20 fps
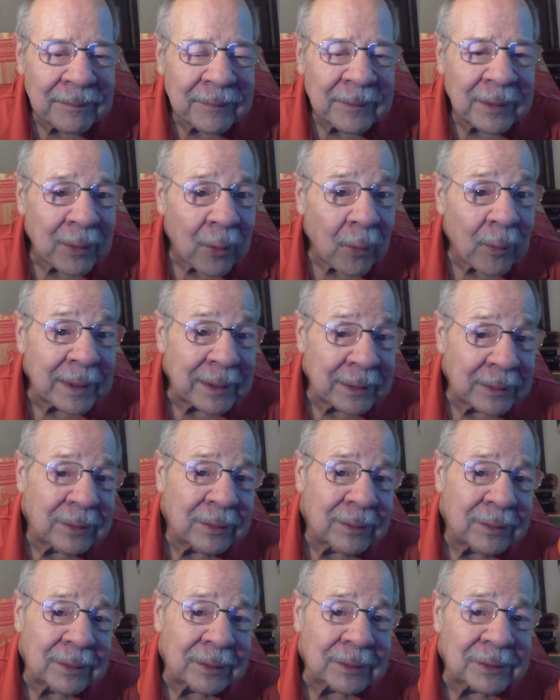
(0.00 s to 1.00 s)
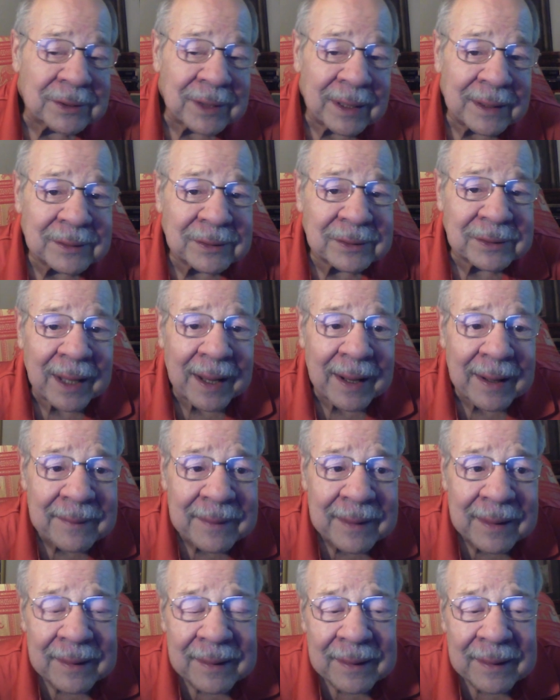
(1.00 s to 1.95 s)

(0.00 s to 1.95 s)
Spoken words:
according to your sun sign.